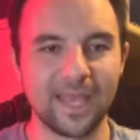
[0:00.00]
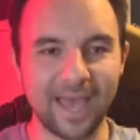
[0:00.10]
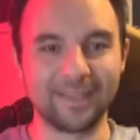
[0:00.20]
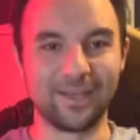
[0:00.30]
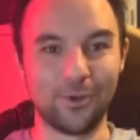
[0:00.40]

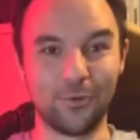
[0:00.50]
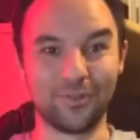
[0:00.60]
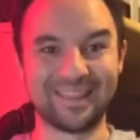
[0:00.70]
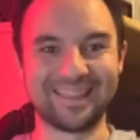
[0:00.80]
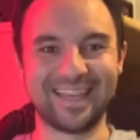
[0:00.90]
Hello,
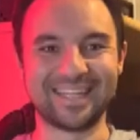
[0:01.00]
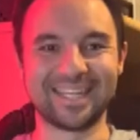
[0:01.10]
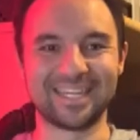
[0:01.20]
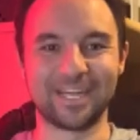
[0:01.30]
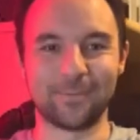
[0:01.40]
ladies
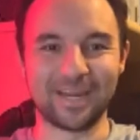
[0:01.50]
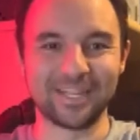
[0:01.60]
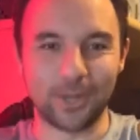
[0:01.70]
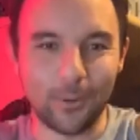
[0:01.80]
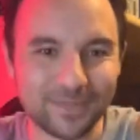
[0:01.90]
and gentlemen,
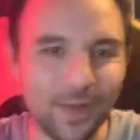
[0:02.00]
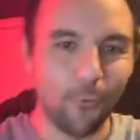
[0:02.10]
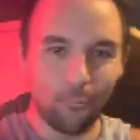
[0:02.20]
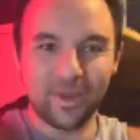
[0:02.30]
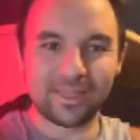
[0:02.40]
is your host
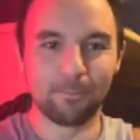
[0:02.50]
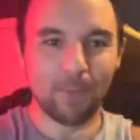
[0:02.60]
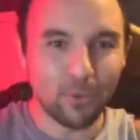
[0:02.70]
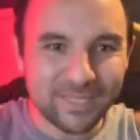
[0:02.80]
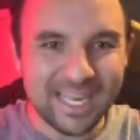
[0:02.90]
with the
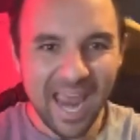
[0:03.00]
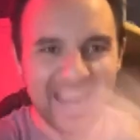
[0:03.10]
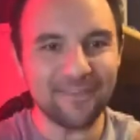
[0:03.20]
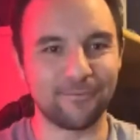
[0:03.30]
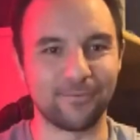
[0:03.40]
most,
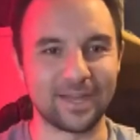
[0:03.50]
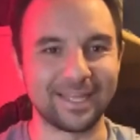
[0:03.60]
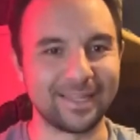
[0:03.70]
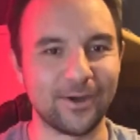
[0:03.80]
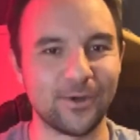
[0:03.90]
Avery
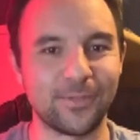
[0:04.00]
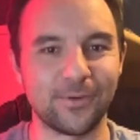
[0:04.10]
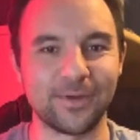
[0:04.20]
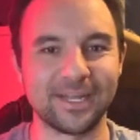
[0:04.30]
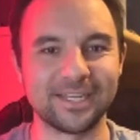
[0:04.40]

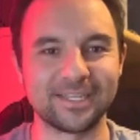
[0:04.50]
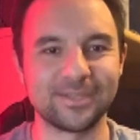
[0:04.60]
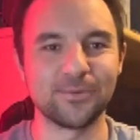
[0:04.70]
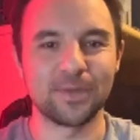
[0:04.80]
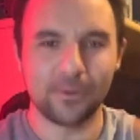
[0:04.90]

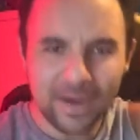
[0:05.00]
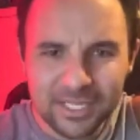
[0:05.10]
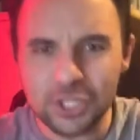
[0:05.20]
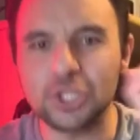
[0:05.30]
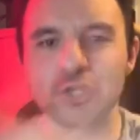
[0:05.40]
LR32 here, and
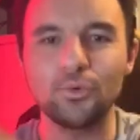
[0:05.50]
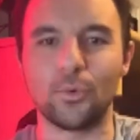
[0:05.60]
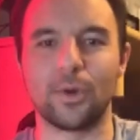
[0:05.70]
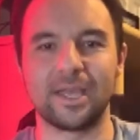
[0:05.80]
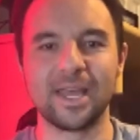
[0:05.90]

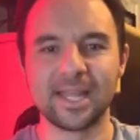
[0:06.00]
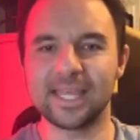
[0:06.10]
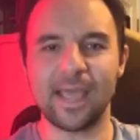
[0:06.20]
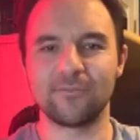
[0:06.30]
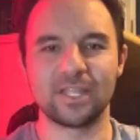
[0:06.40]
destroy
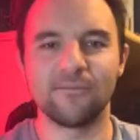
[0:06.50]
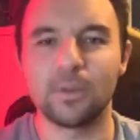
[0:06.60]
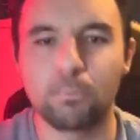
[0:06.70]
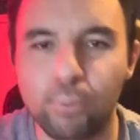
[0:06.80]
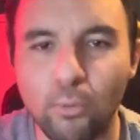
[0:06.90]
the
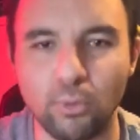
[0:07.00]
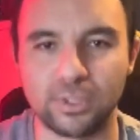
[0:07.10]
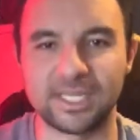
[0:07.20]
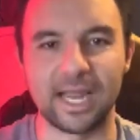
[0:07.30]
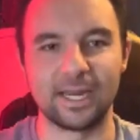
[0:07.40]
ever-living boo-boo
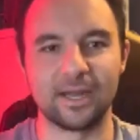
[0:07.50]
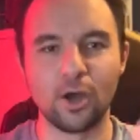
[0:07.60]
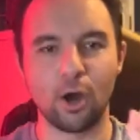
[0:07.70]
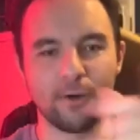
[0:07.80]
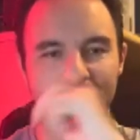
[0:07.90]
stain
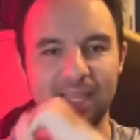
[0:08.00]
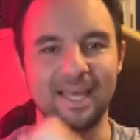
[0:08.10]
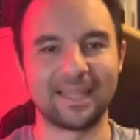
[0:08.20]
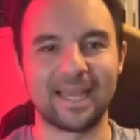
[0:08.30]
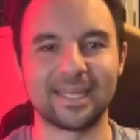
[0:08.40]
off of
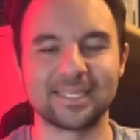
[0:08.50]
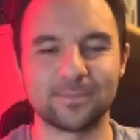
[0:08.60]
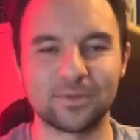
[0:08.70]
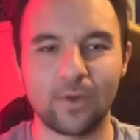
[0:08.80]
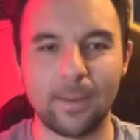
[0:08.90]
that like and
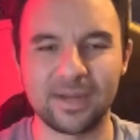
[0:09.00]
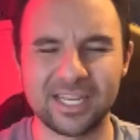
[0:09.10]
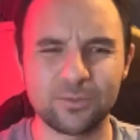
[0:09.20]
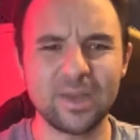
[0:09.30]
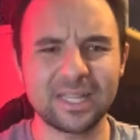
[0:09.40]
subscribe button
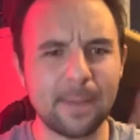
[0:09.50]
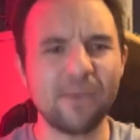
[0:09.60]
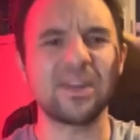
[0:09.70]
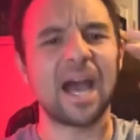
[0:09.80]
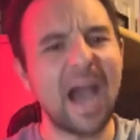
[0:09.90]
as we climb
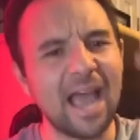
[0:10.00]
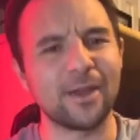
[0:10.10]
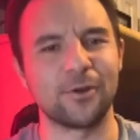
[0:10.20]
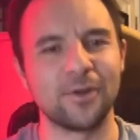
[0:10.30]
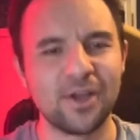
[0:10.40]
even
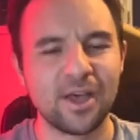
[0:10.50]
higher.